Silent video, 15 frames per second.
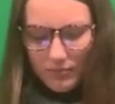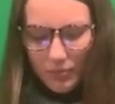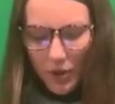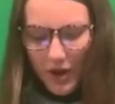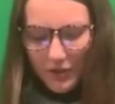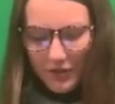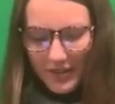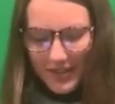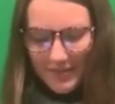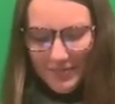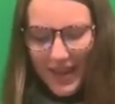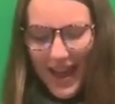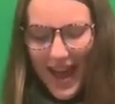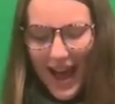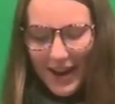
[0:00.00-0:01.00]
progeny
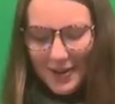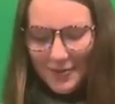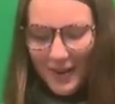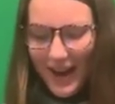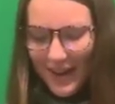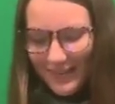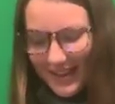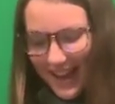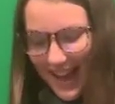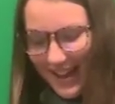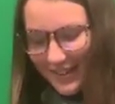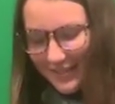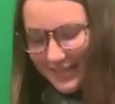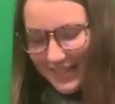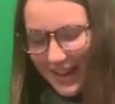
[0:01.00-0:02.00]
had arrived
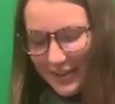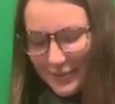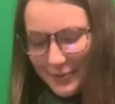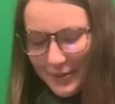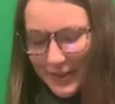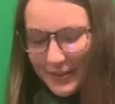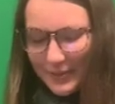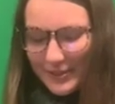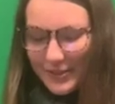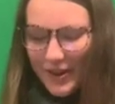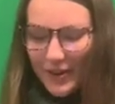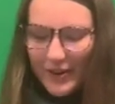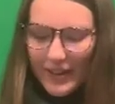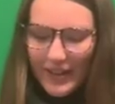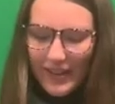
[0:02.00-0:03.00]
ahead of schedule and was
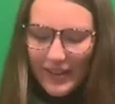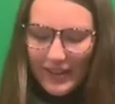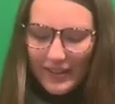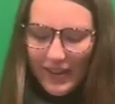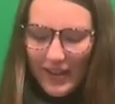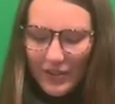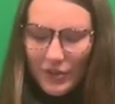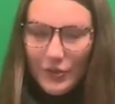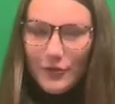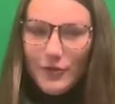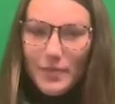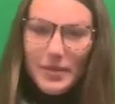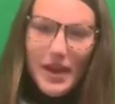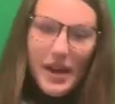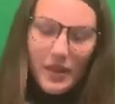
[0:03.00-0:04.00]
already in danger
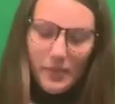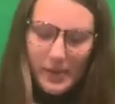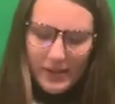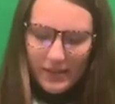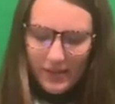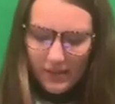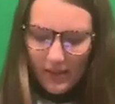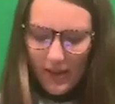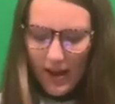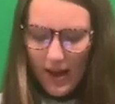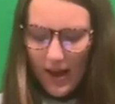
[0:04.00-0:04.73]
from the elements.